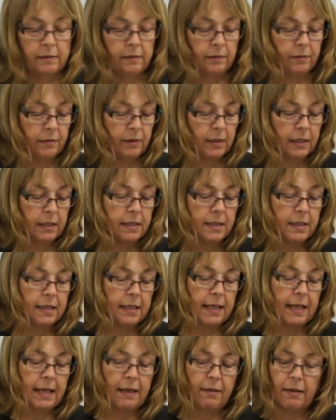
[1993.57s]
I can see
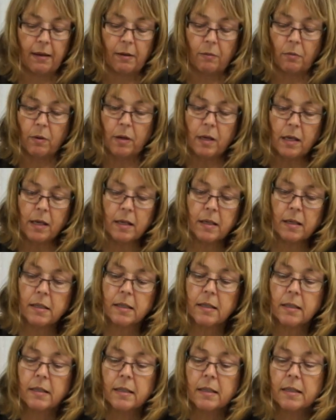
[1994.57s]
how that works.
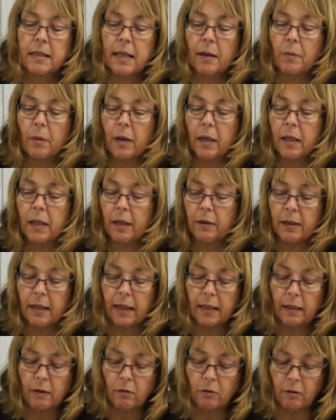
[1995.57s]
Does that work
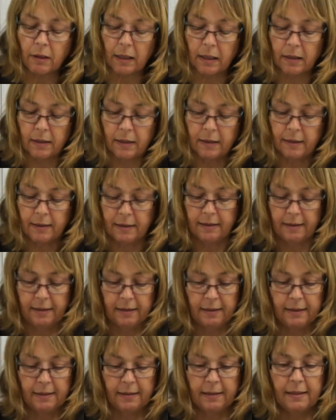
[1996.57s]
okay there? Mm-hmm.
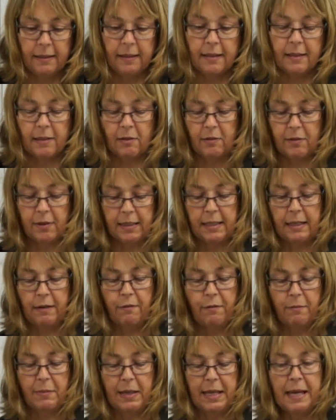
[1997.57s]
Can't see from
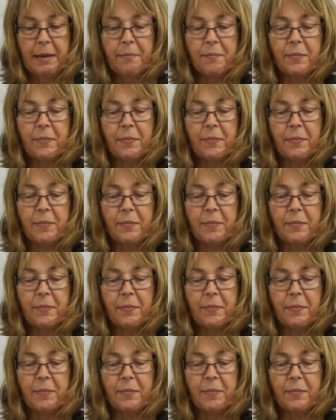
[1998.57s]
here.